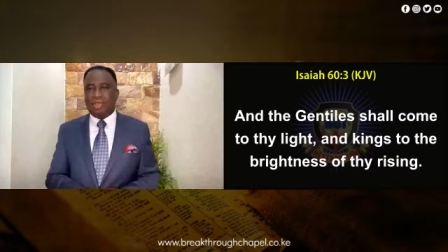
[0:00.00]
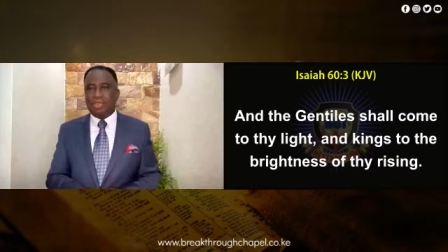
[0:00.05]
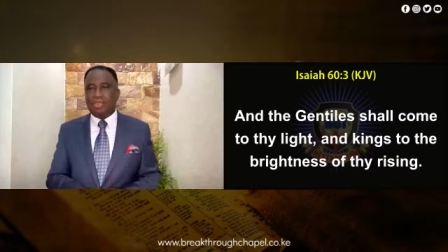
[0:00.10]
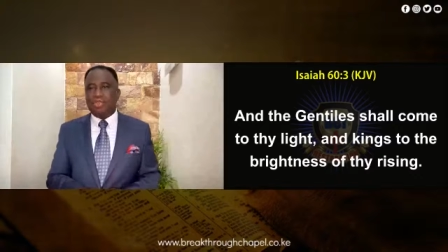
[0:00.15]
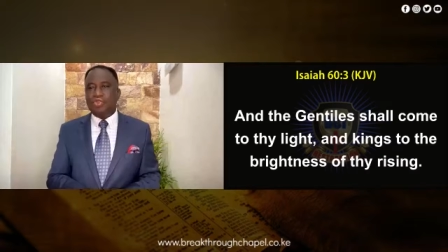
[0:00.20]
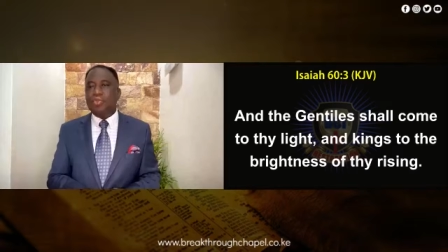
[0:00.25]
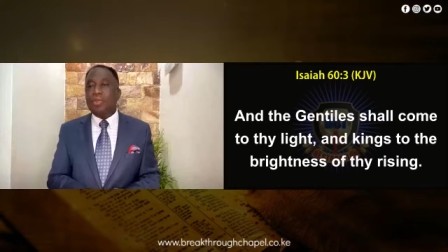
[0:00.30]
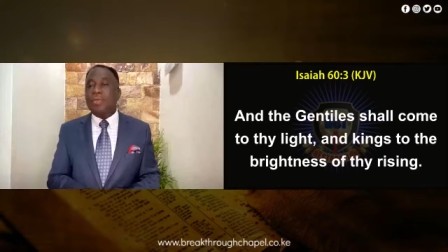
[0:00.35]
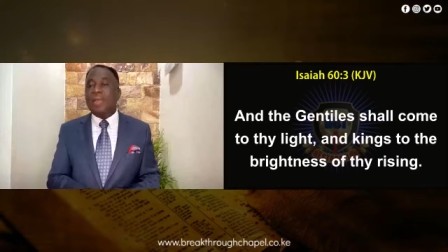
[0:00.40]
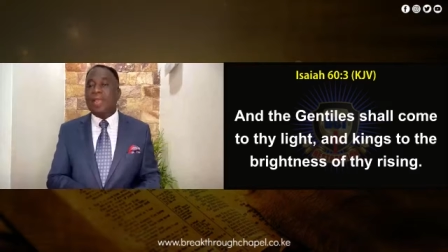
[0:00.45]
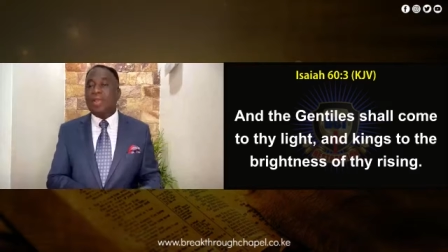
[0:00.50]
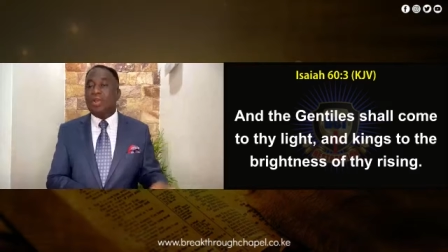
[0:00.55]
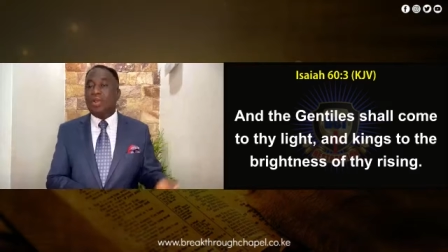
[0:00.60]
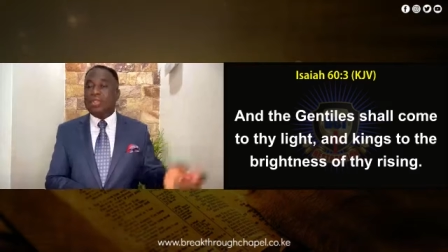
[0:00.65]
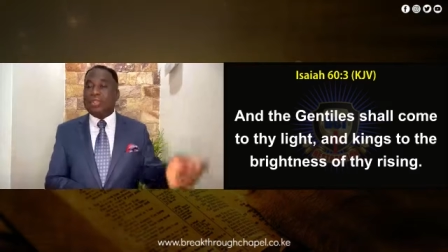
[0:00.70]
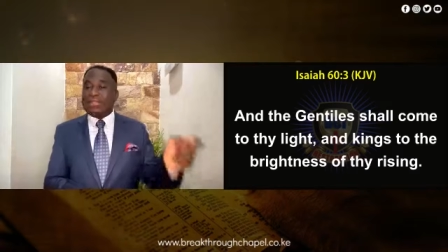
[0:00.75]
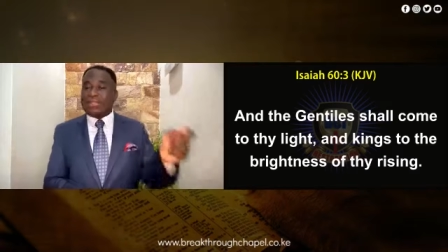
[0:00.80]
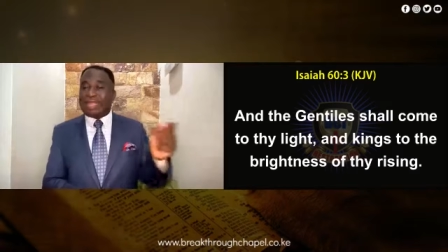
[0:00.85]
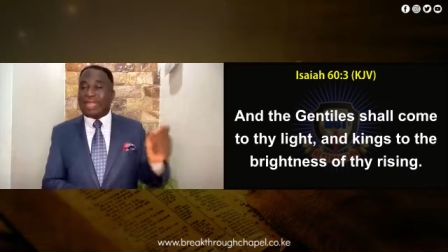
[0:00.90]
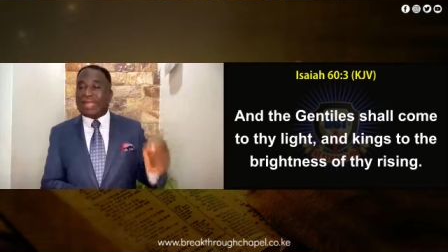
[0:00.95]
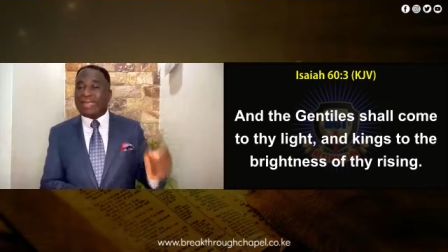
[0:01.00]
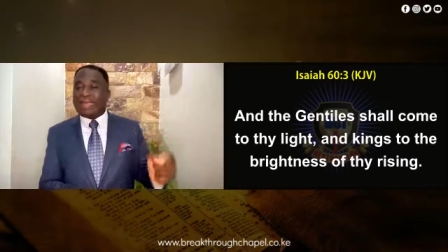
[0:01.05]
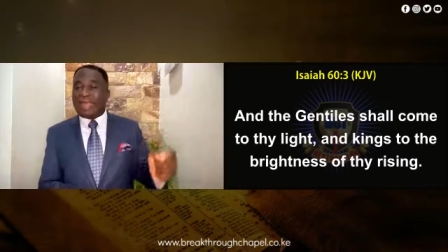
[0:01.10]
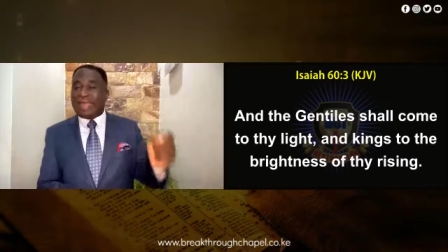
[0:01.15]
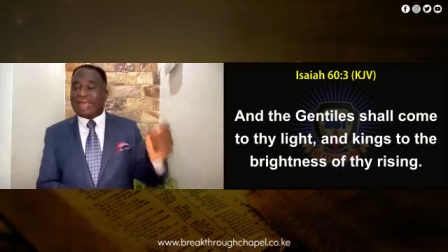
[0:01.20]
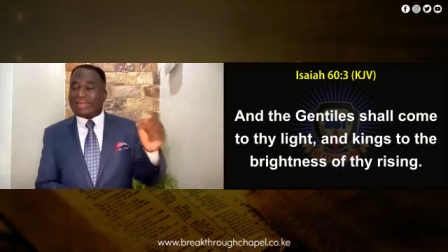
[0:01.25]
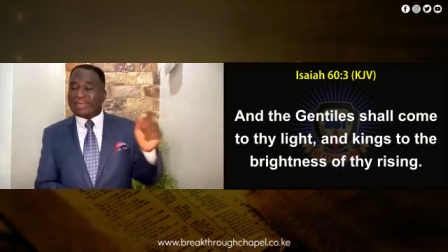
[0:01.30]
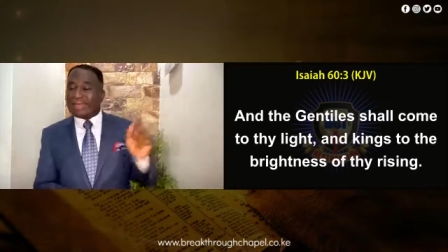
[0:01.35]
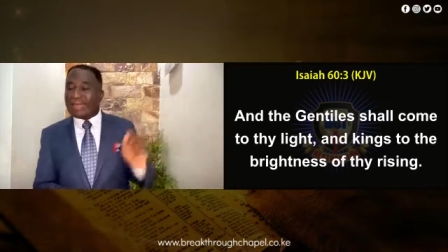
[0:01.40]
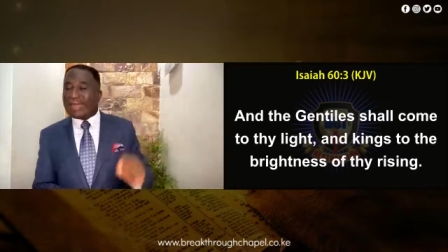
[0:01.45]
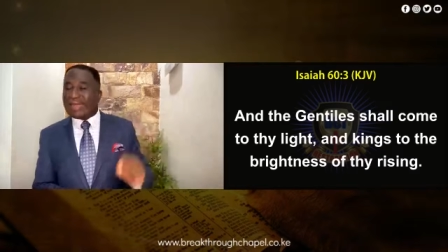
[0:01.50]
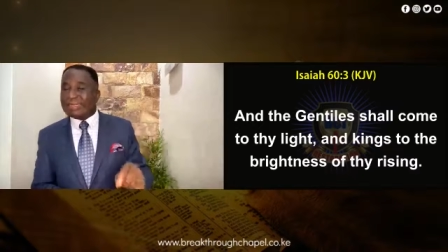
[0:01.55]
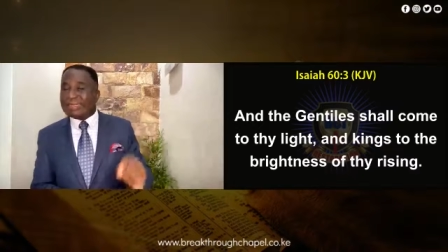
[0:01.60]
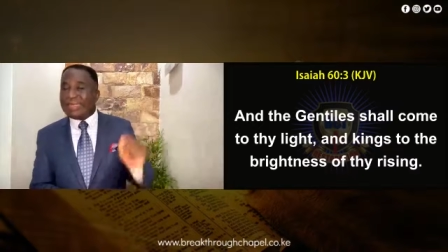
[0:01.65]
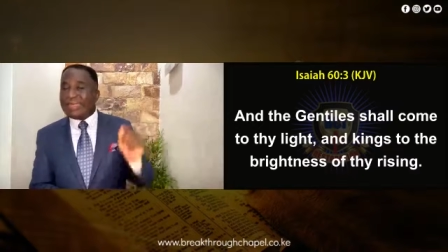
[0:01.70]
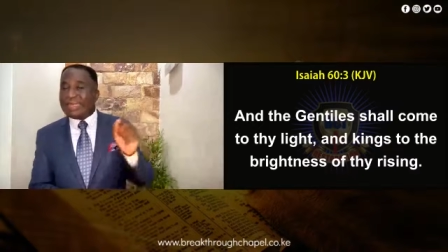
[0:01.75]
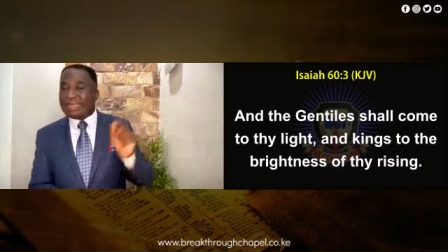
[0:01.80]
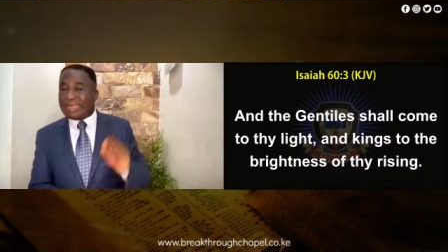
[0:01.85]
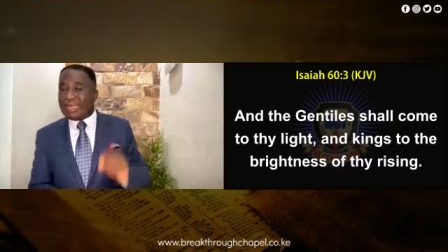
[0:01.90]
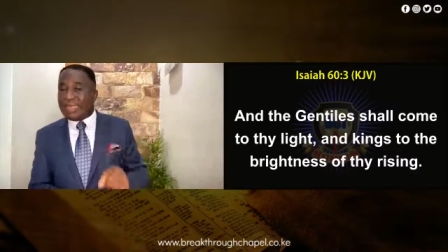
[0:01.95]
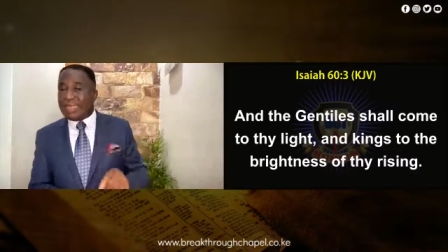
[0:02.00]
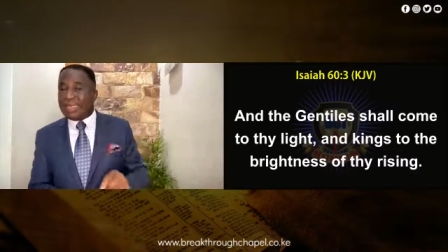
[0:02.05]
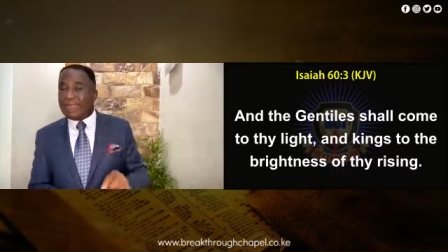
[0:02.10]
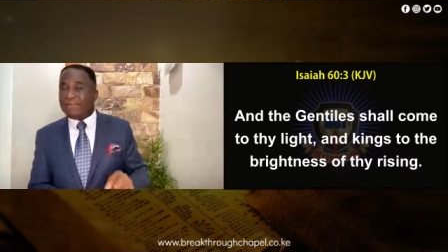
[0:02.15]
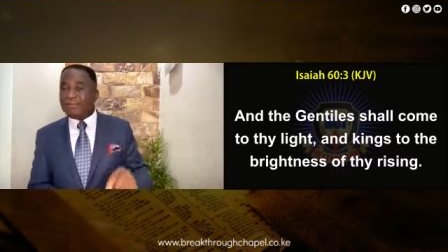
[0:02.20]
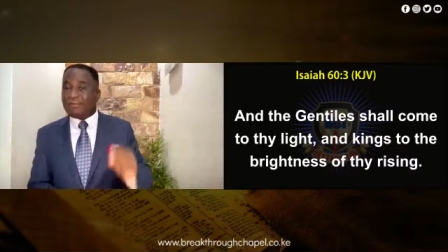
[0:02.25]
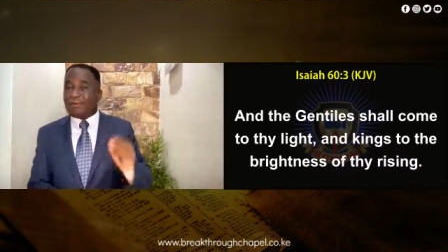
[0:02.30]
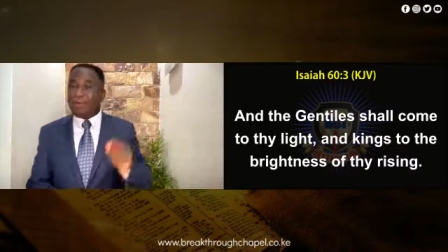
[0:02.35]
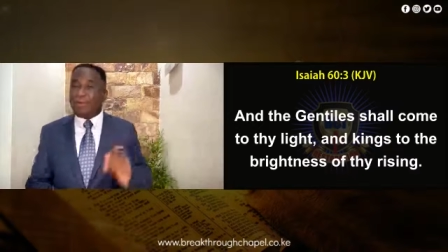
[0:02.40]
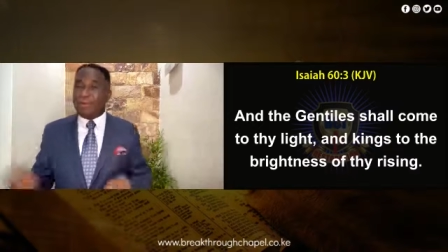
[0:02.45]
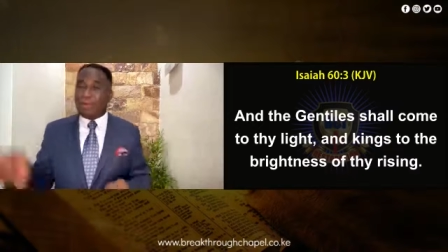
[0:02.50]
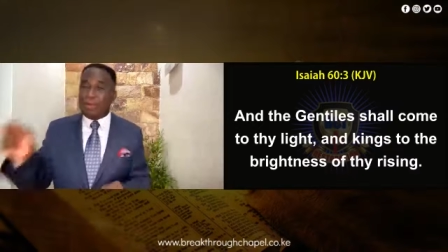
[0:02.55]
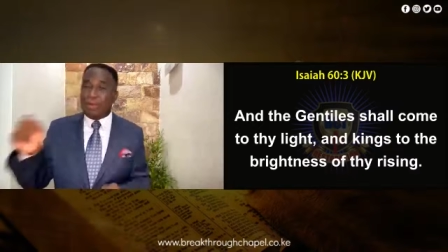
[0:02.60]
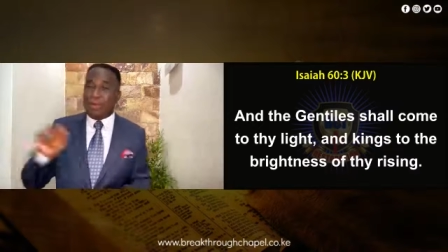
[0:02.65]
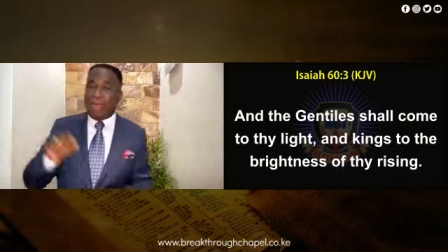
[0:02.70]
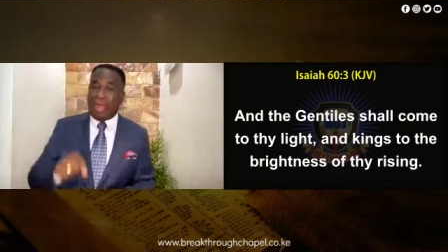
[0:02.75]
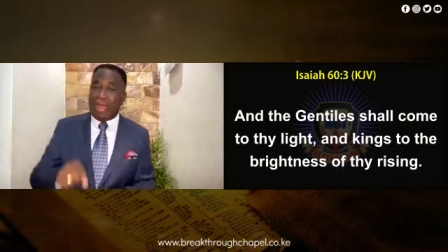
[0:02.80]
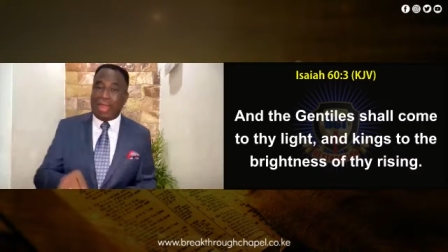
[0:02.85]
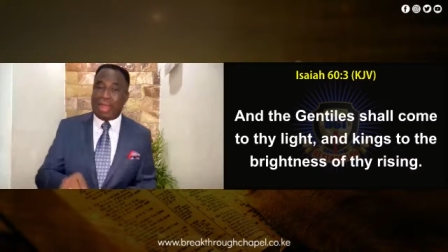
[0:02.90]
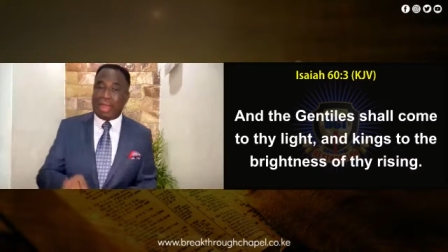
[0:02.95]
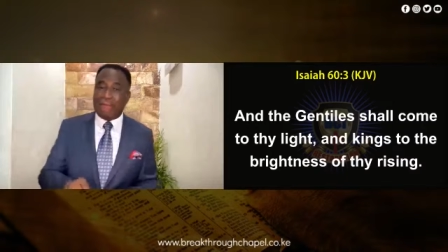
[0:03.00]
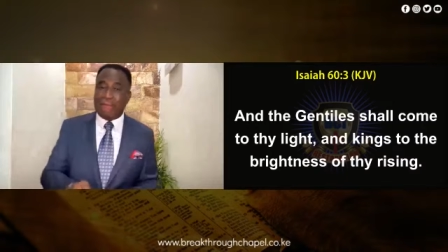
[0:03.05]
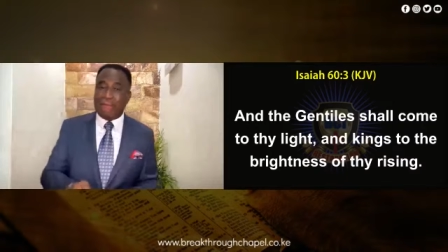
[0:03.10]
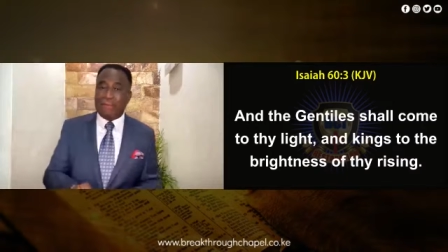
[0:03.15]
You may not start attracting king from day one.